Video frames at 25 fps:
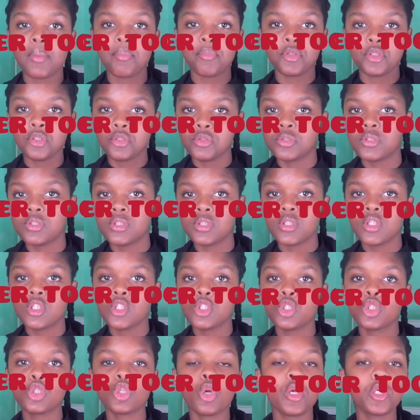abused.
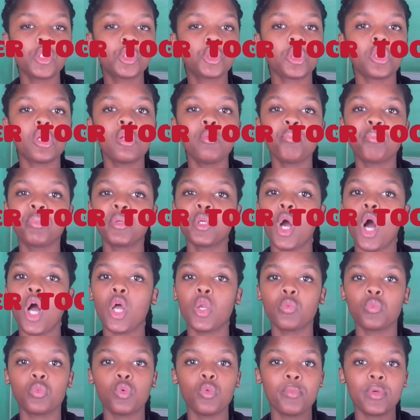So it shouldn't be
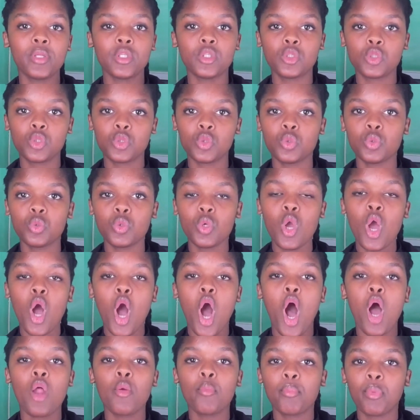on women too,
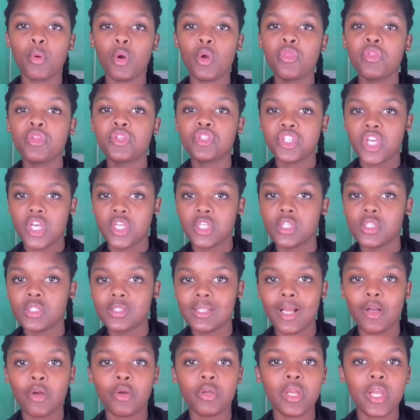on both
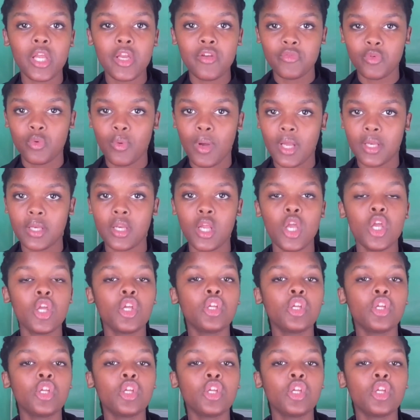genders, like on everyone.